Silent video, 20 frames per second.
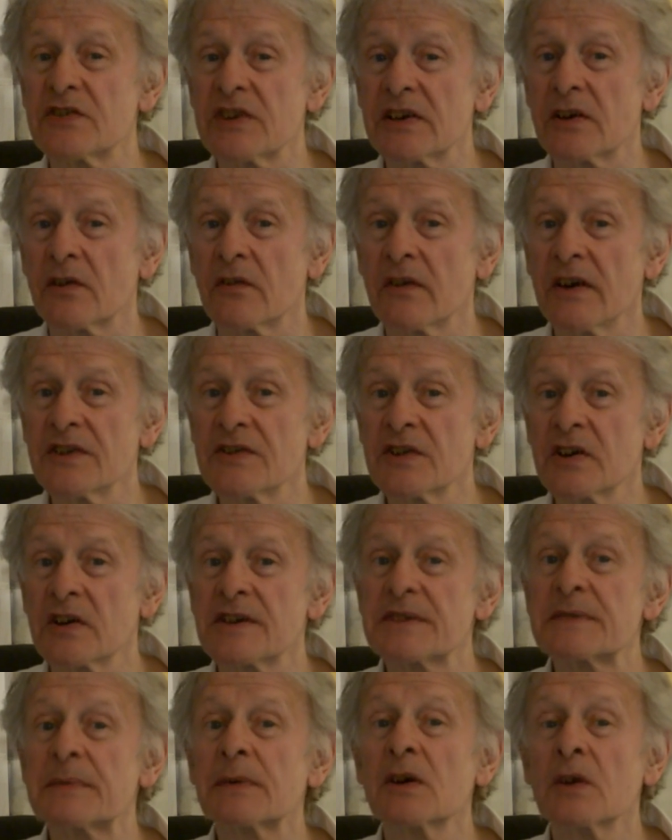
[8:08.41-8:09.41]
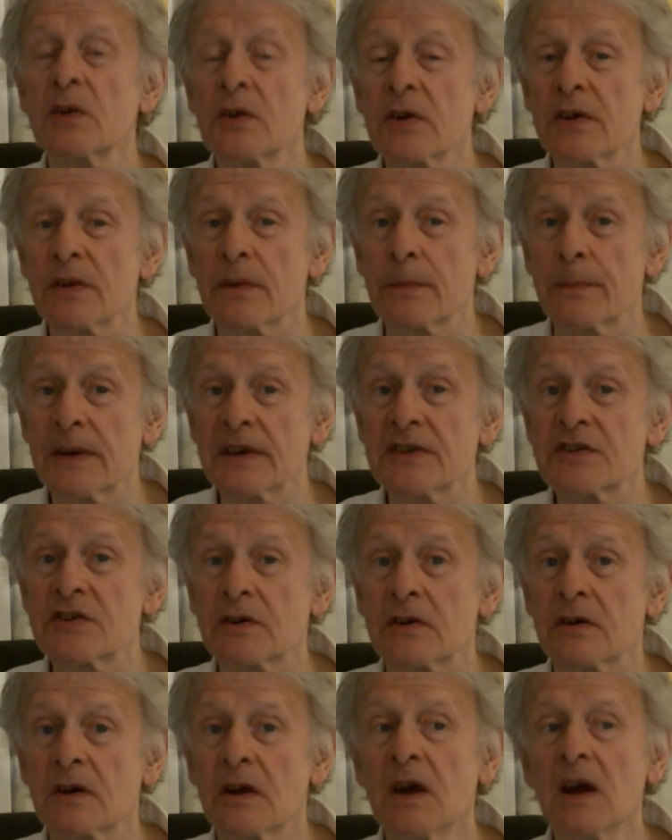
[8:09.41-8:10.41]
generation because we can look at the
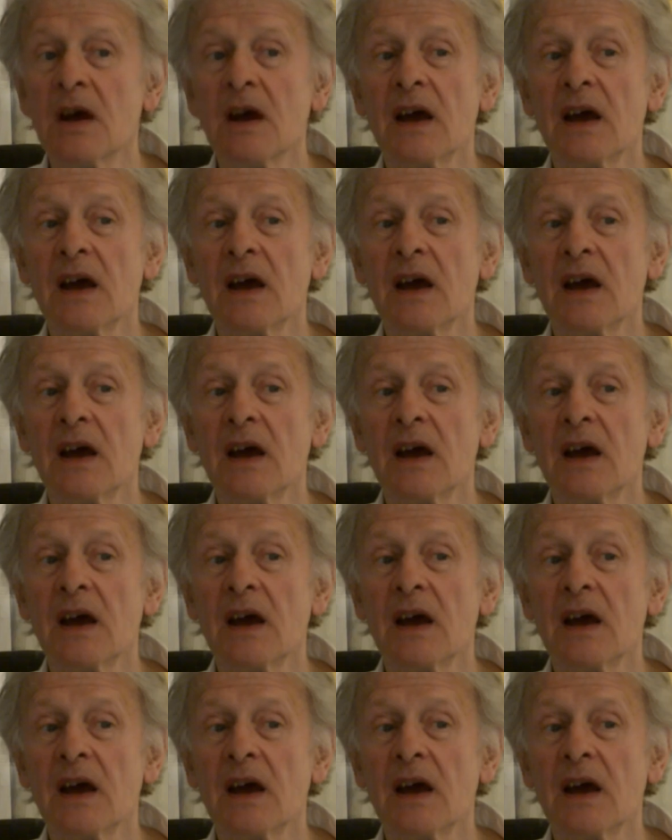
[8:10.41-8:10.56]
picture